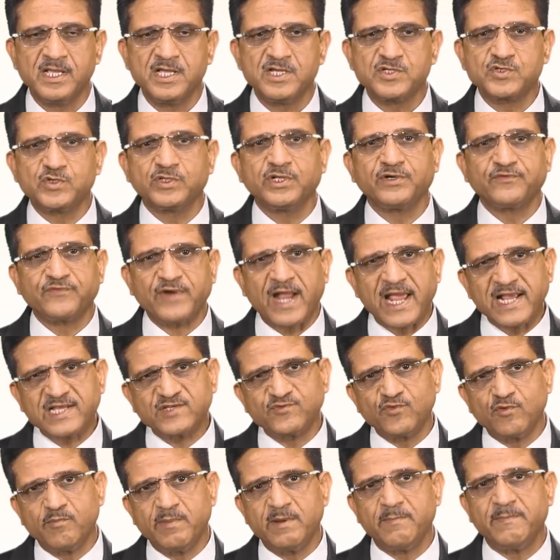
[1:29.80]
So the track
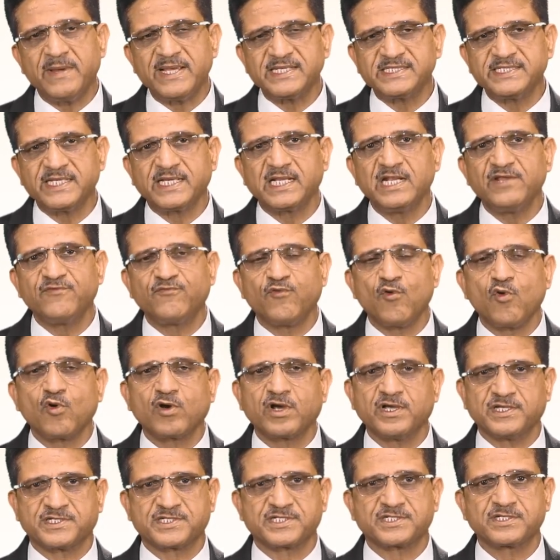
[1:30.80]
would be basically
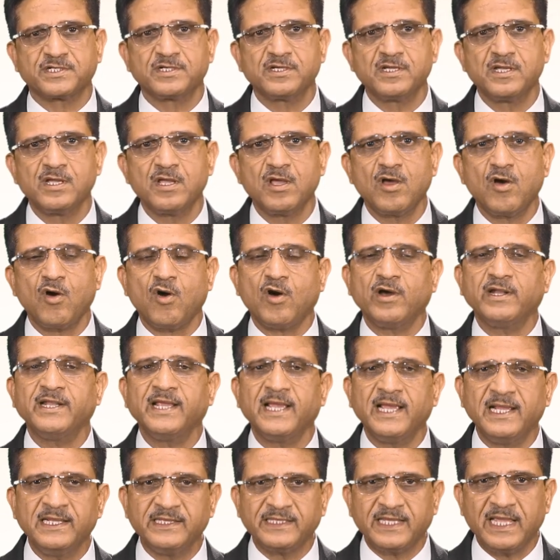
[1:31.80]
focused on
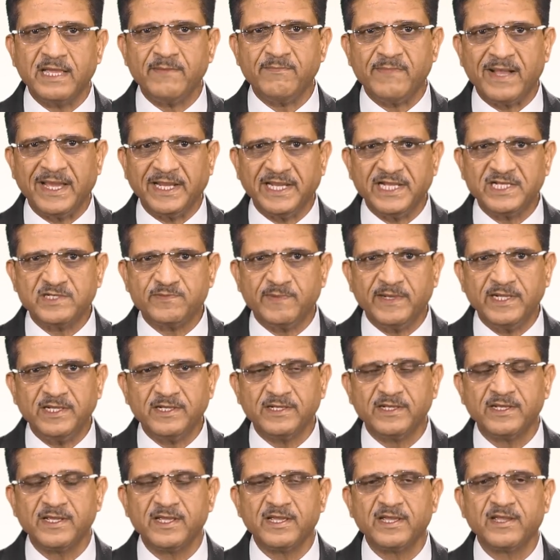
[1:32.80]
healthcare
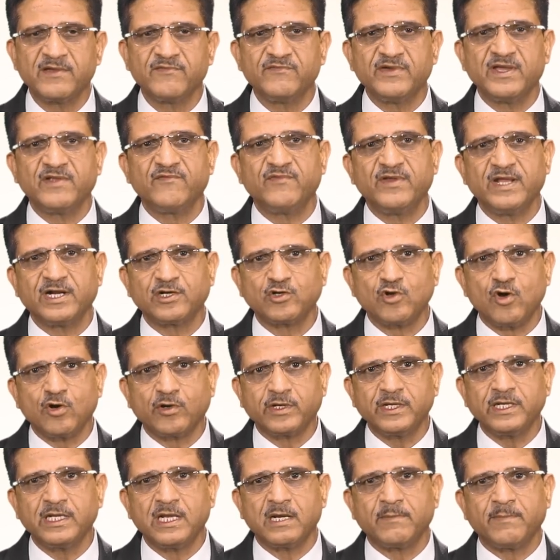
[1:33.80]
management, where we are
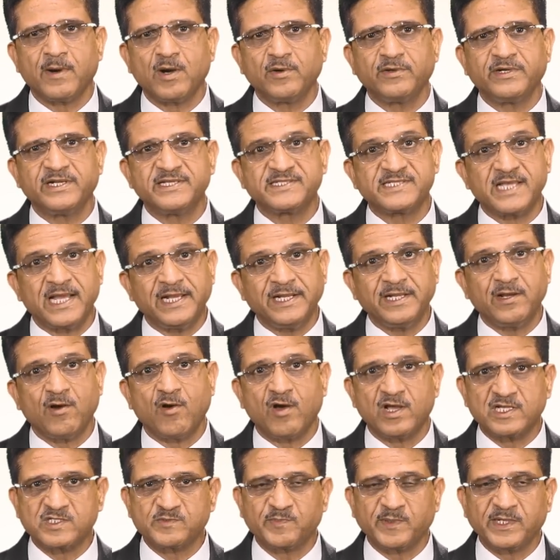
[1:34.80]
talking about designing
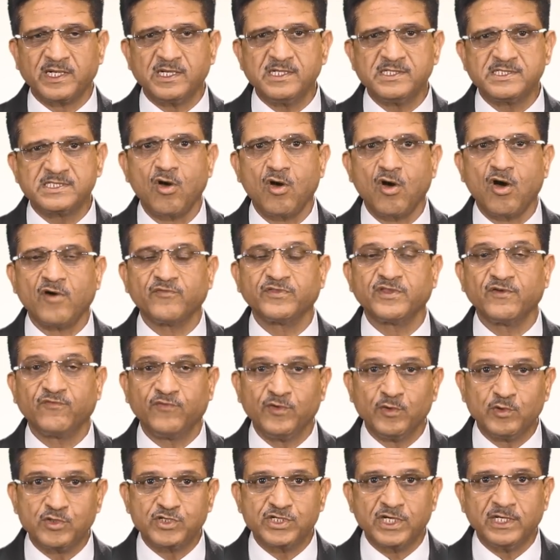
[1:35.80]
hospitals of the
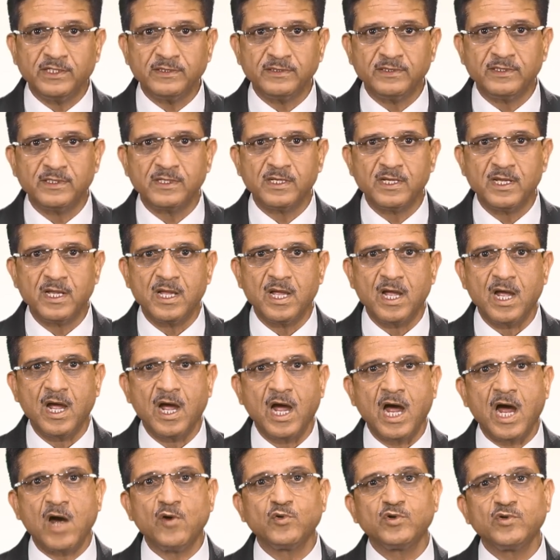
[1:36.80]
future.
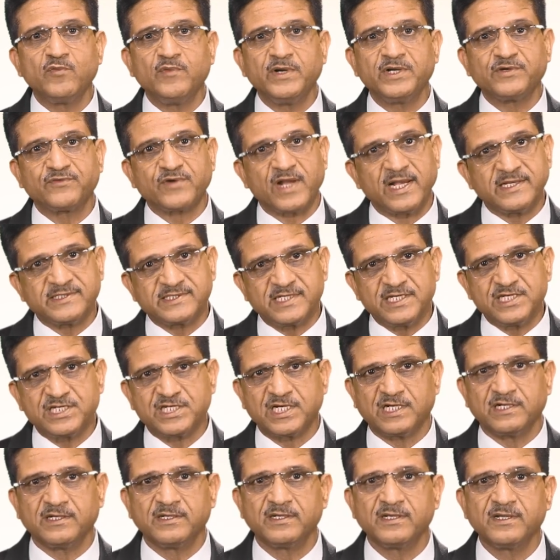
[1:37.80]
How do we
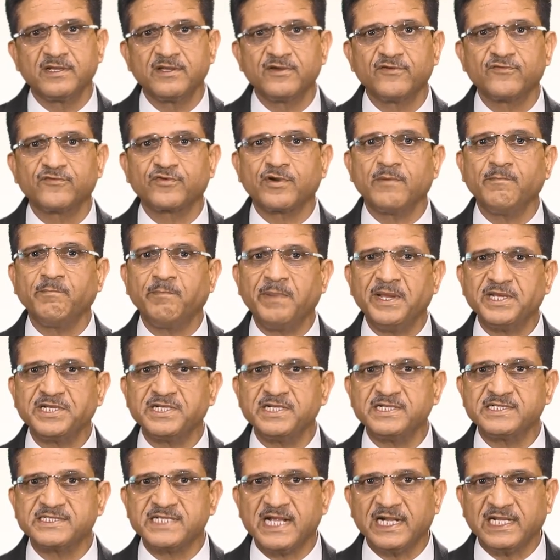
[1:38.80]
transition from
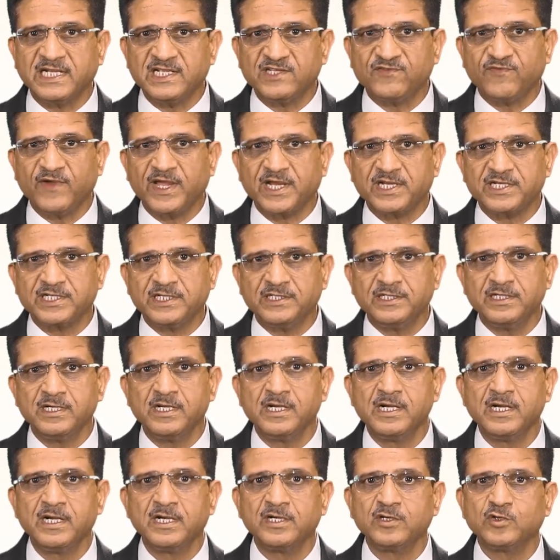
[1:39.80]
patient satisfaction
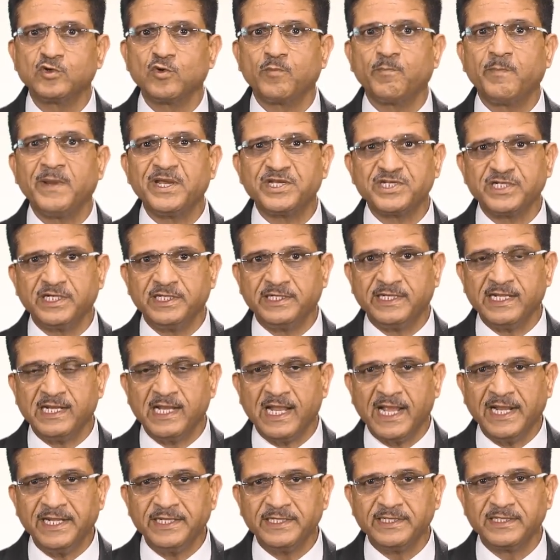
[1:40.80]
to patient
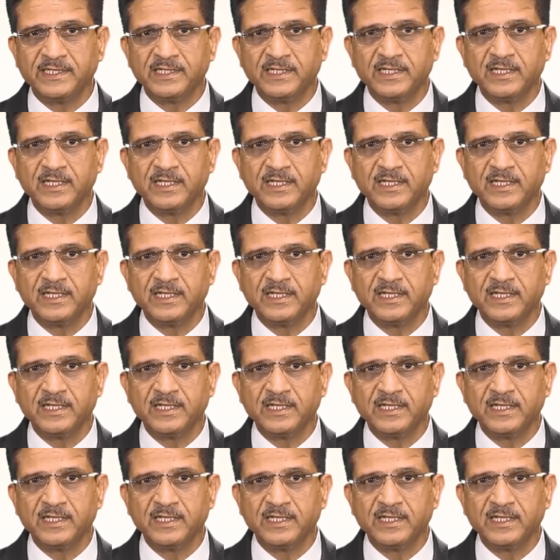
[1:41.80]
delight?